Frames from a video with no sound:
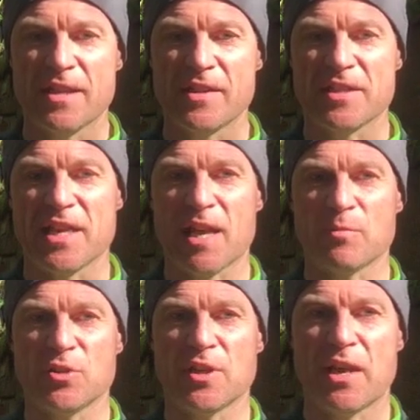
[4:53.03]
This
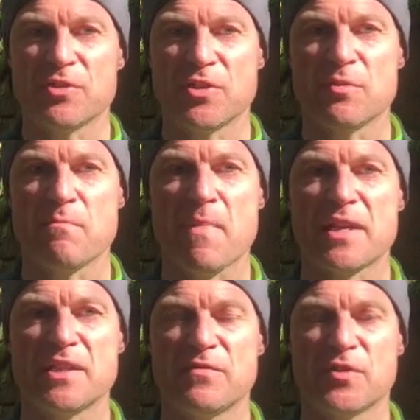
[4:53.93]
enables you now to do
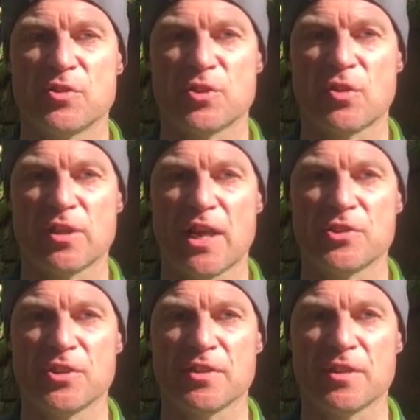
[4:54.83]
massive
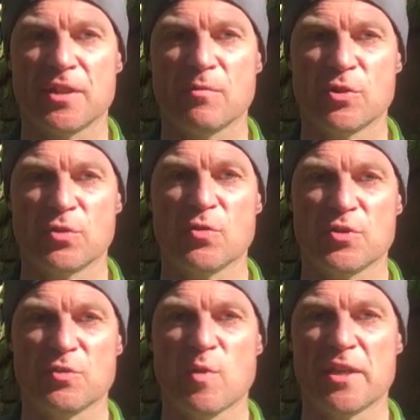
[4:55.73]
consolidation, which of course
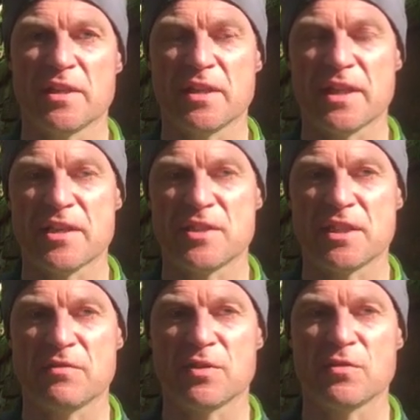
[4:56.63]
is where you're going to get
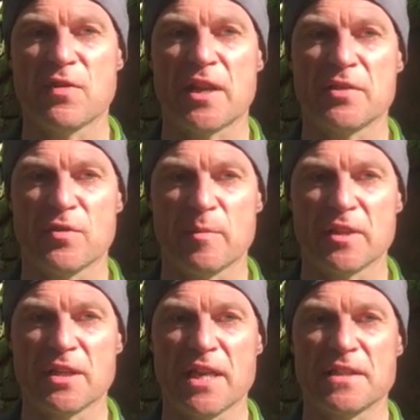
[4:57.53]
significant value from in
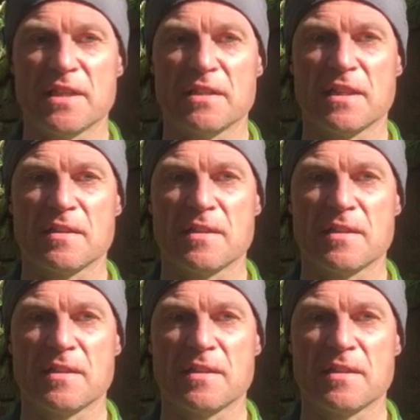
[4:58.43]
the data center.